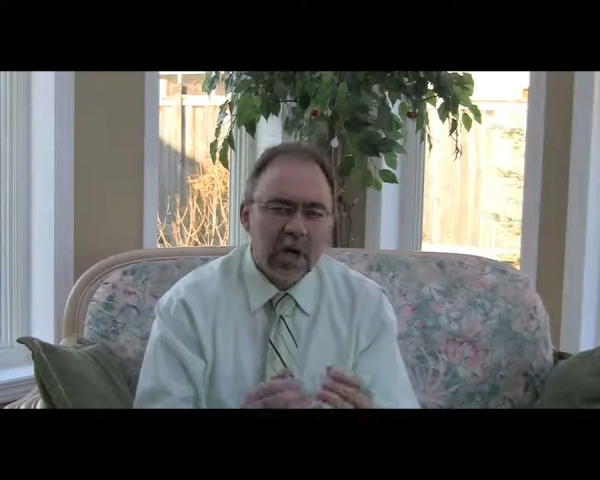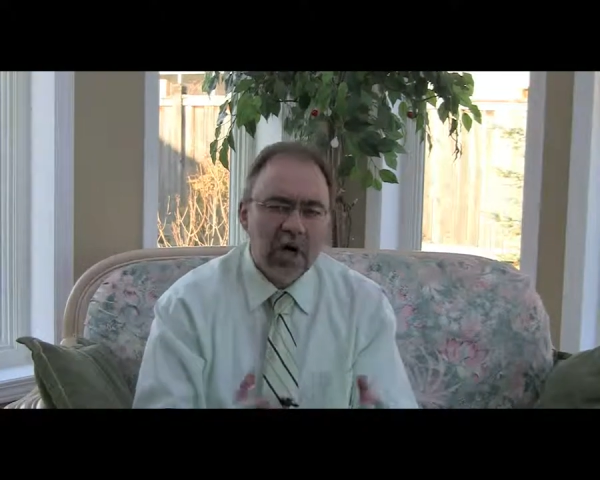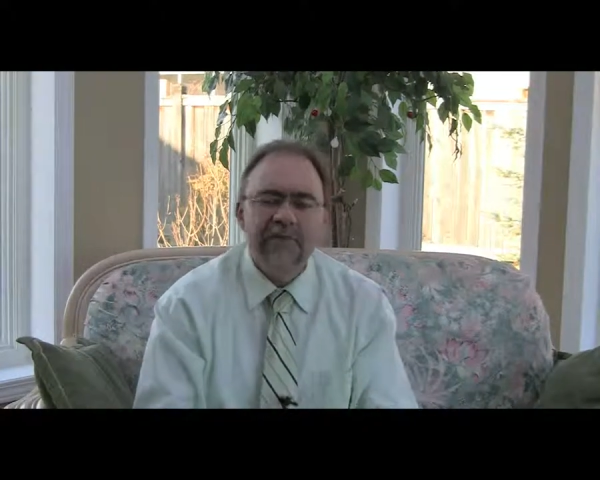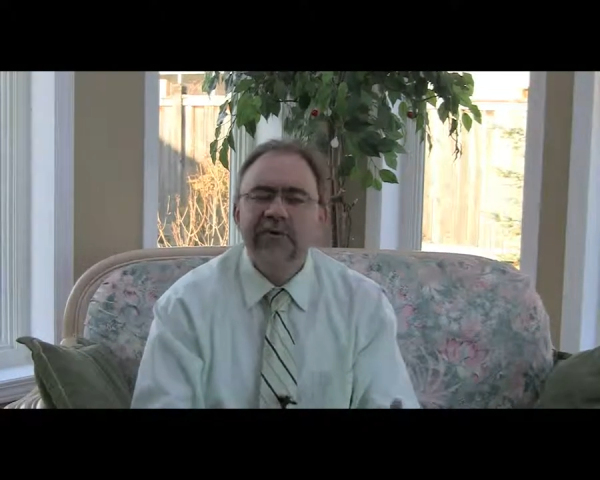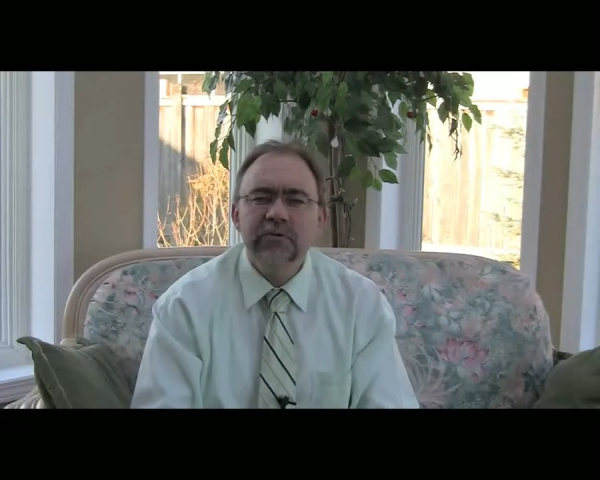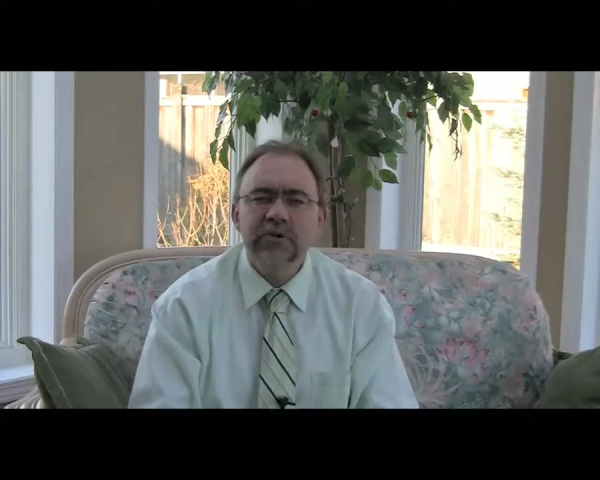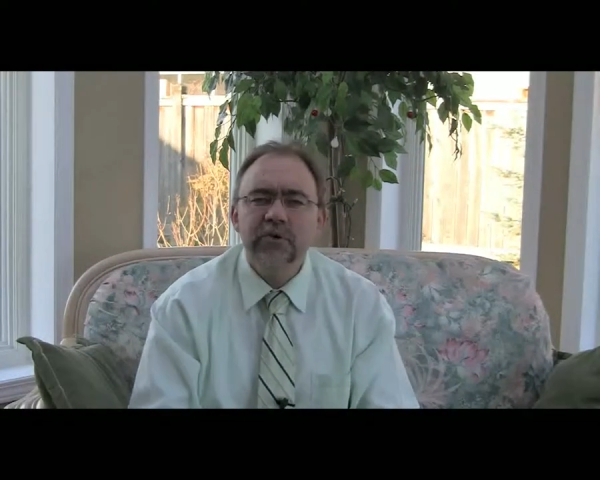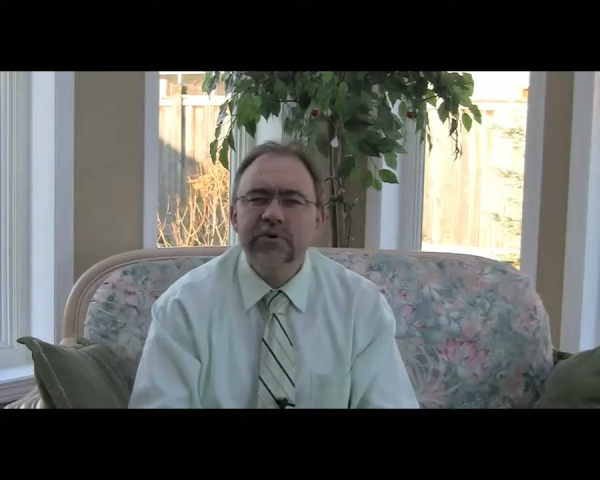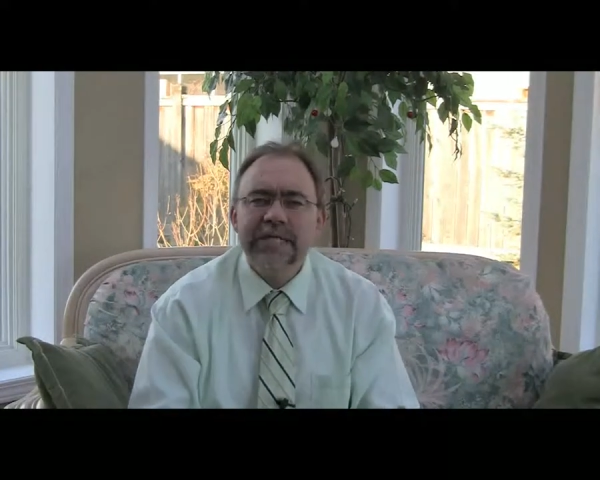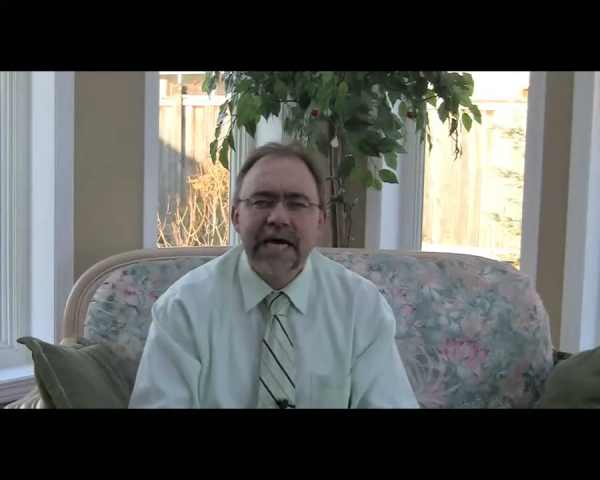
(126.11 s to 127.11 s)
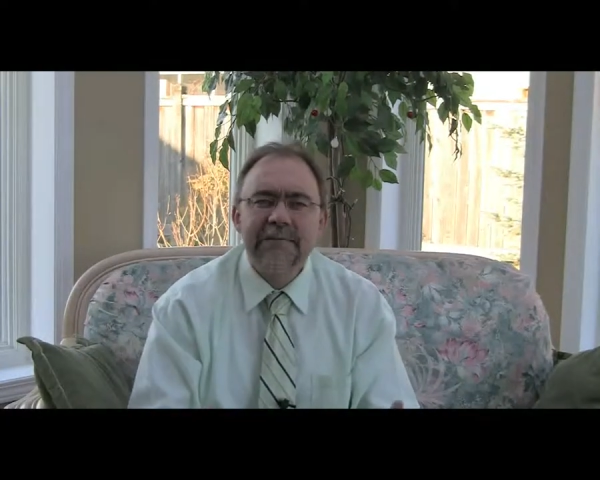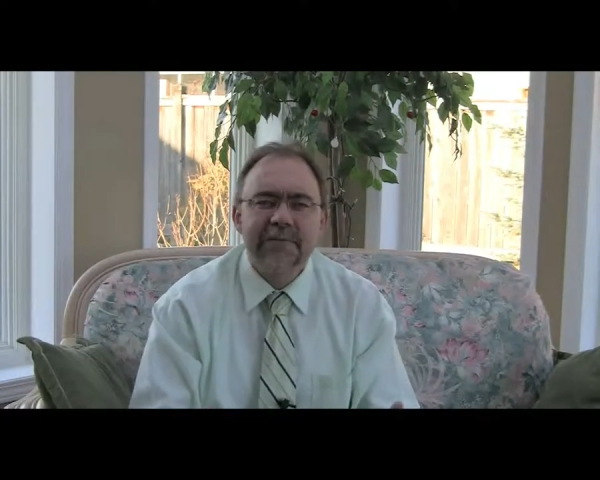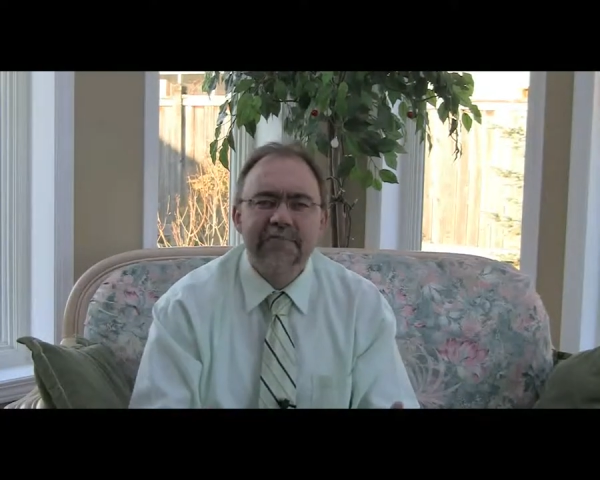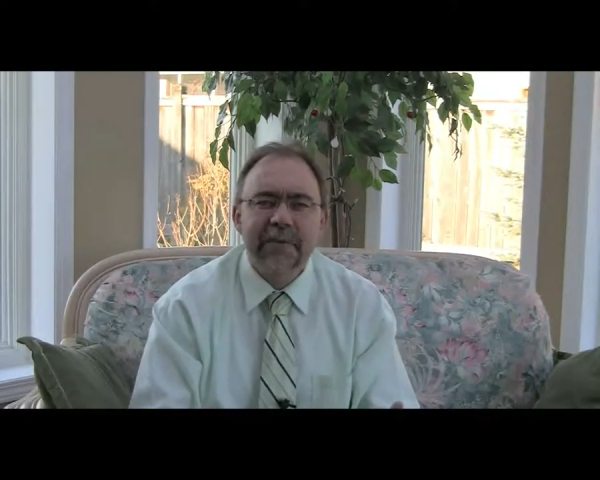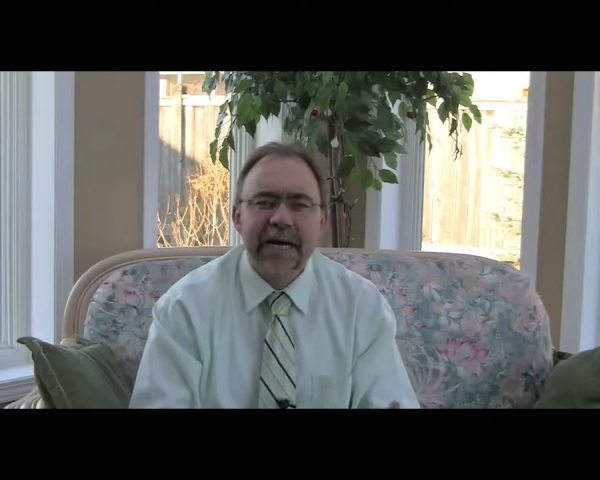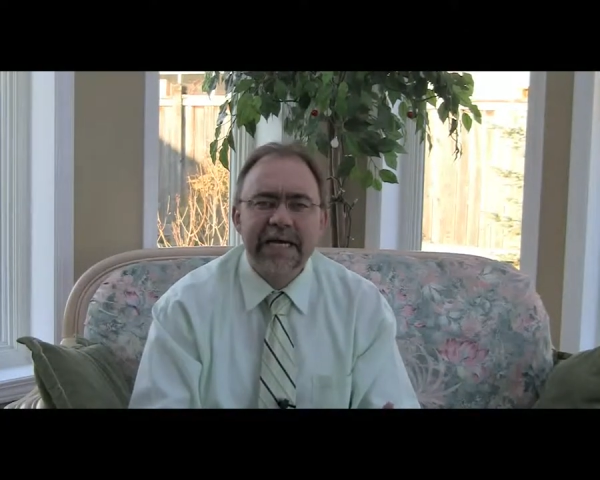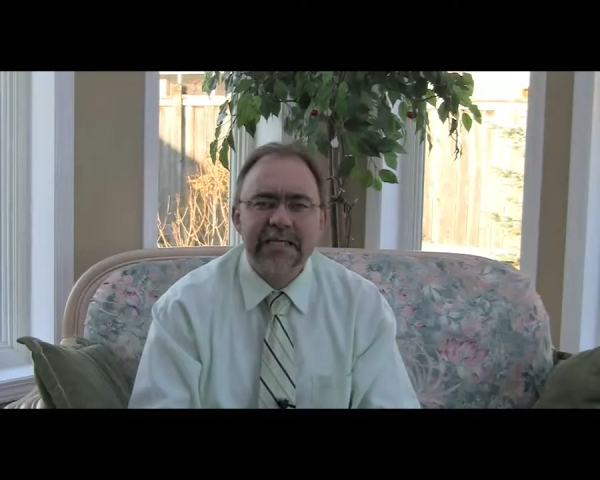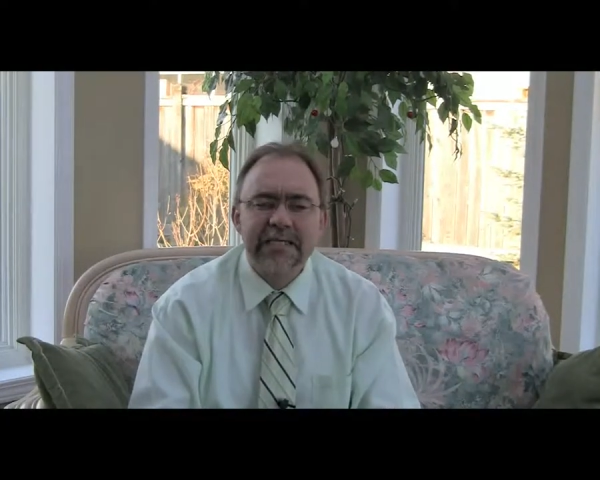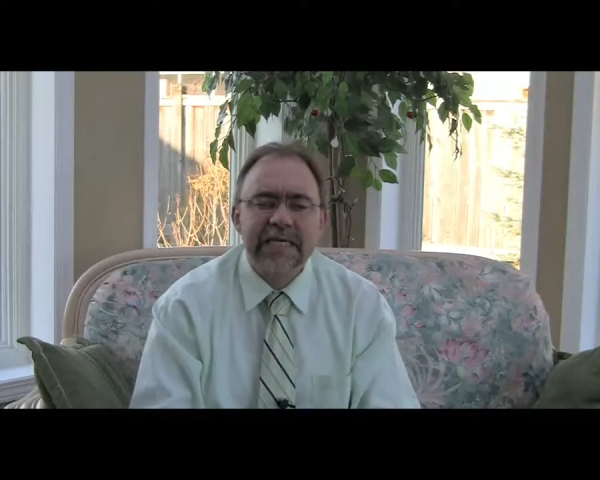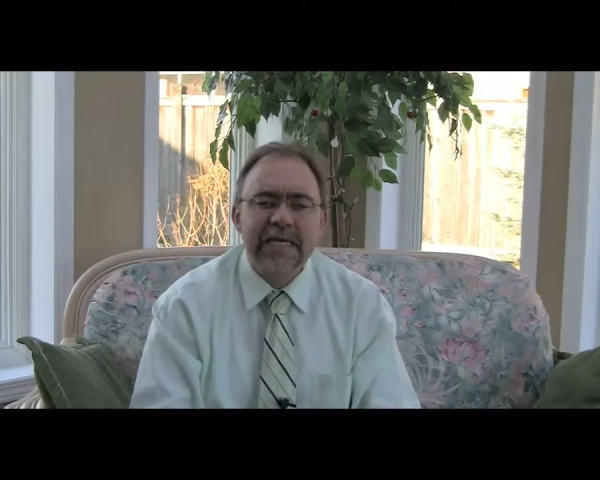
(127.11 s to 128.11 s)
Of those two types of
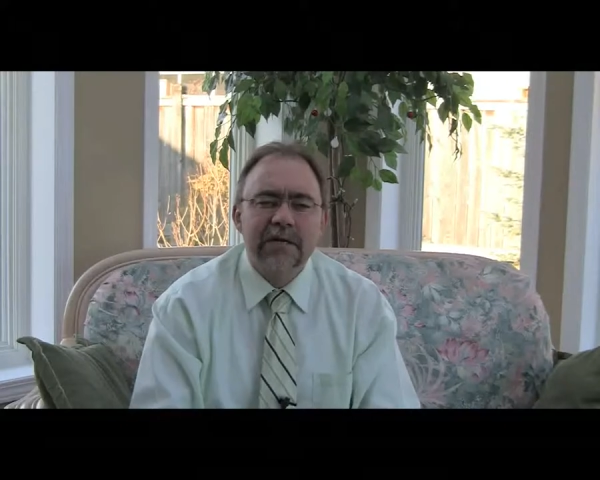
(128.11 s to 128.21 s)
buyers,